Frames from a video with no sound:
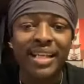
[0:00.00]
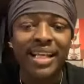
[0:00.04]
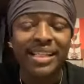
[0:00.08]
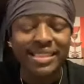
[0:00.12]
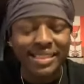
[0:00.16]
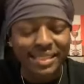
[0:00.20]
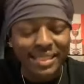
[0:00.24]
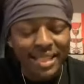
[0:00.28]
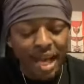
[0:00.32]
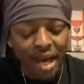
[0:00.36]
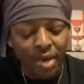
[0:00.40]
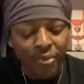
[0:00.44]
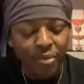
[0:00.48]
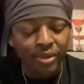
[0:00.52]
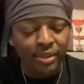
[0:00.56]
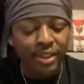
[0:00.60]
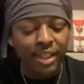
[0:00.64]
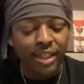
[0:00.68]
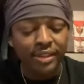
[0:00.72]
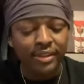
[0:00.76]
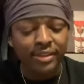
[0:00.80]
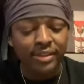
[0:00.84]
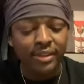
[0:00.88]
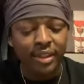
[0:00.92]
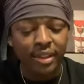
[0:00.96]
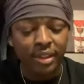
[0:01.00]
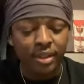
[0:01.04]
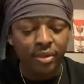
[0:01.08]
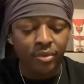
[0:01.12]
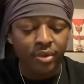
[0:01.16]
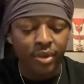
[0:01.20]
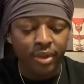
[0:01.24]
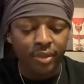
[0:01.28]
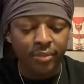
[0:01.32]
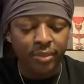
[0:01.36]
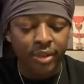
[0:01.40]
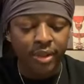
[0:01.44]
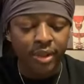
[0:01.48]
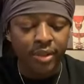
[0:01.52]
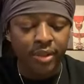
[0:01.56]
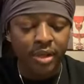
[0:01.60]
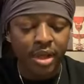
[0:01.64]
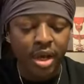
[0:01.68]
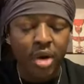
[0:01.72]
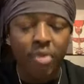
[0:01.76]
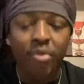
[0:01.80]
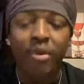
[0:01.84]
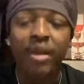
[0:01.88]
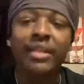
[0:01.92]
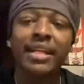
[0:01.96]
That's not what that's dealing with, man,
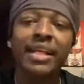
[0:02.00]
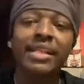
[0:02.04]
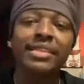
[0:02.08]
right?